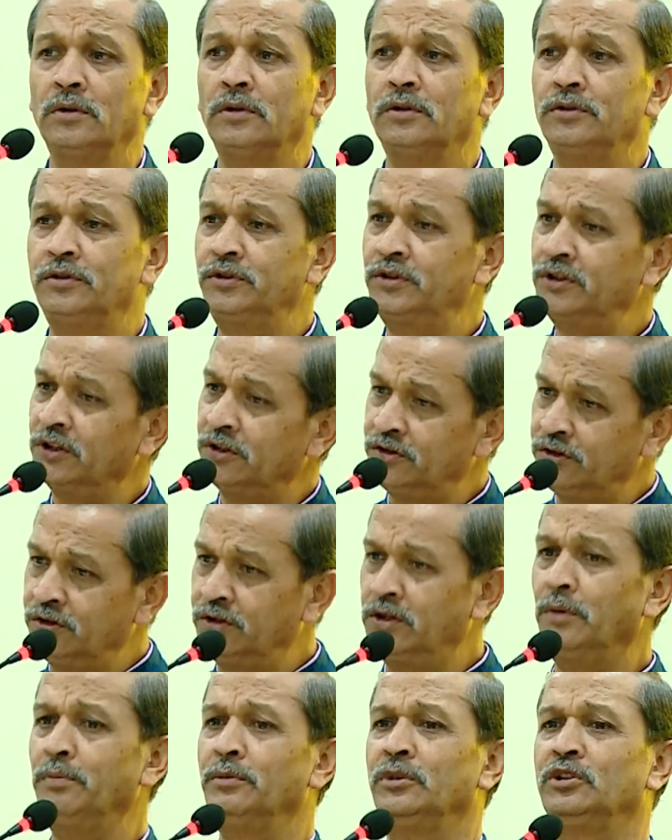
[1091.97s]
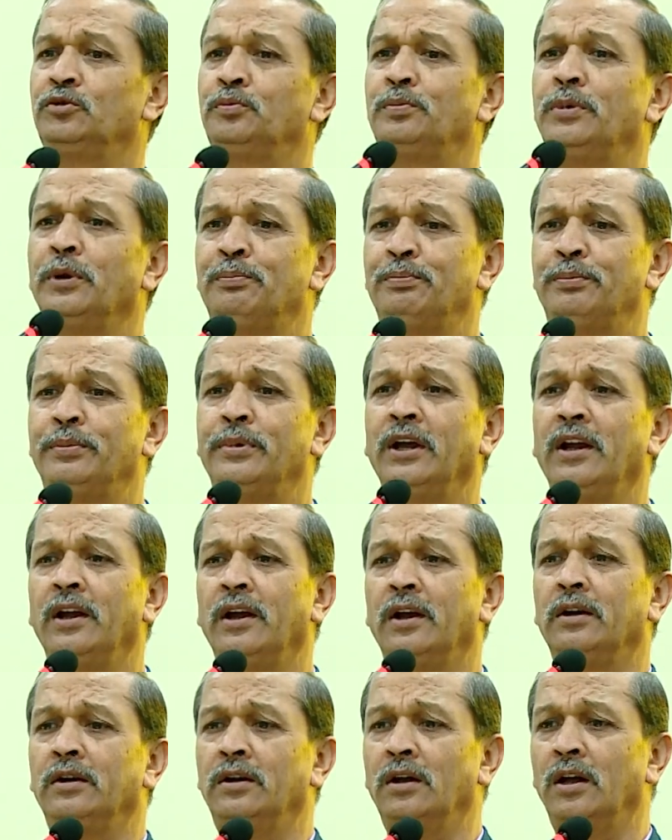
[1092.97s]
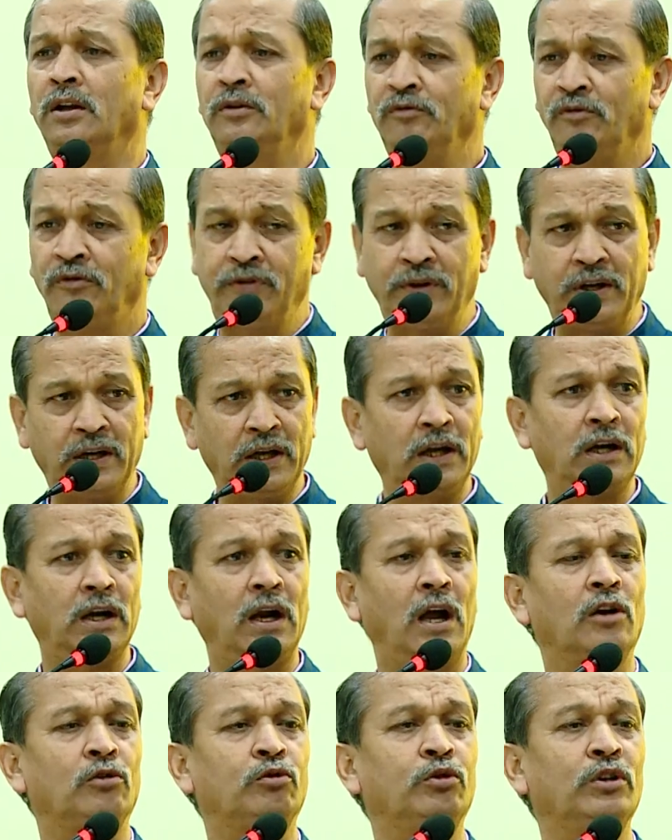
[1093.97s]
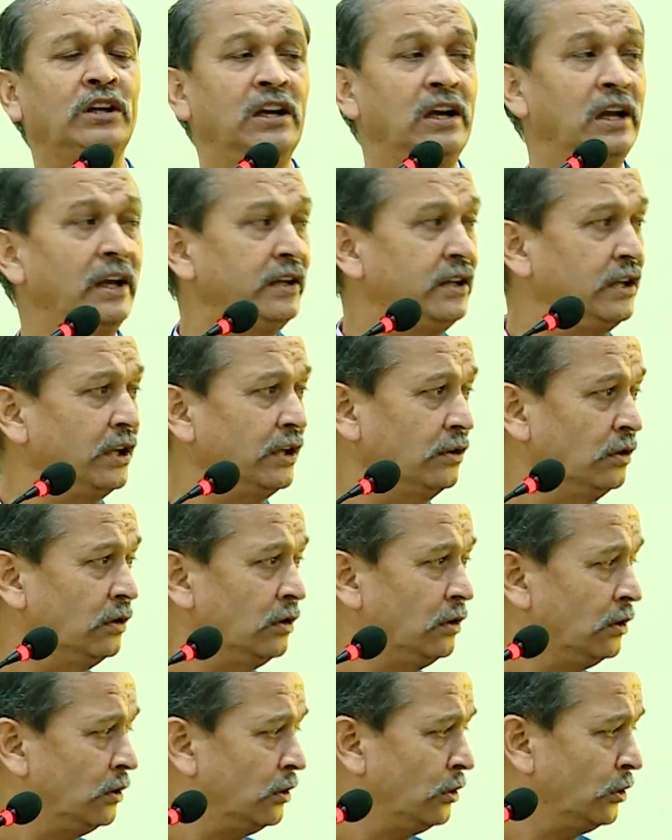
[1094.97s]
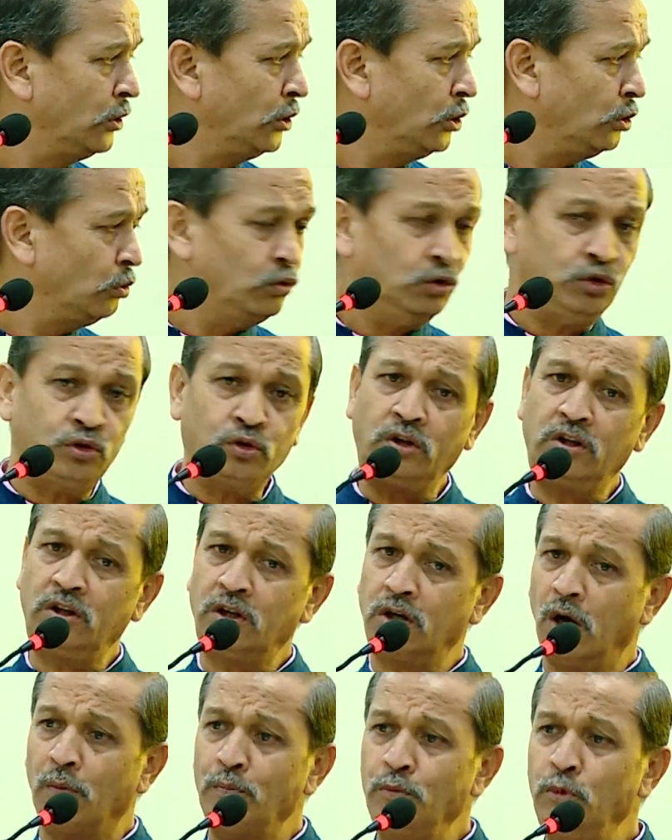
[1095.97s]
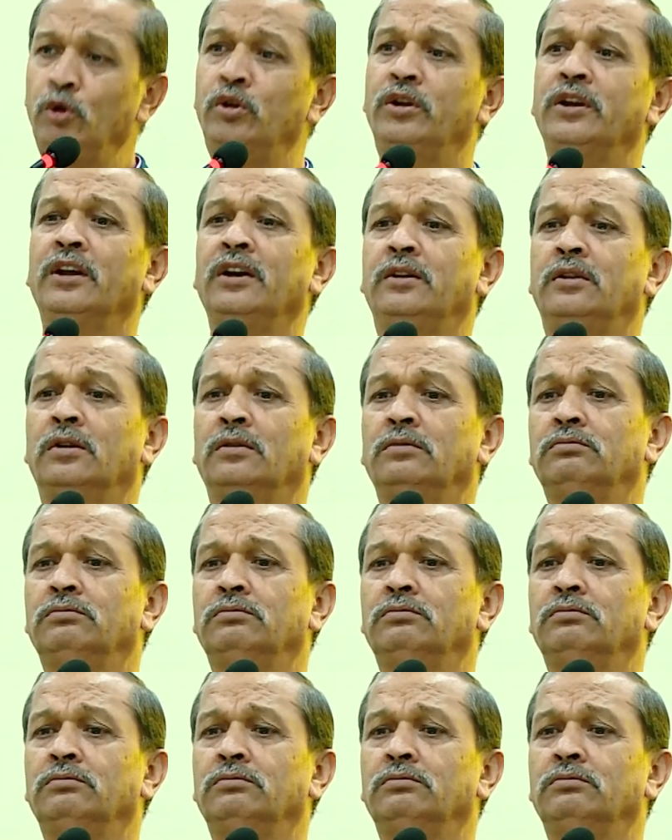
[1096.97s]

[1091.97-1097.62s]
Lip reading: system is prepared and where are we lacking? We should communicate.